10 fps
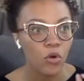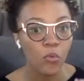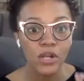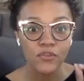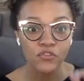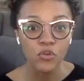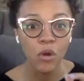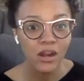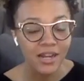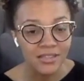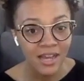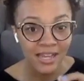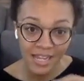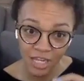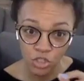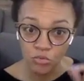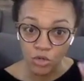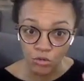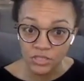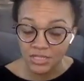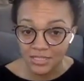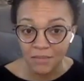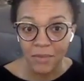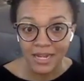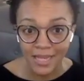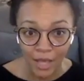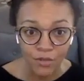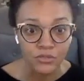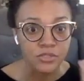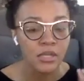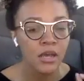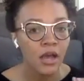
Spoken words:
What if you are a client and you ghosted somebody else?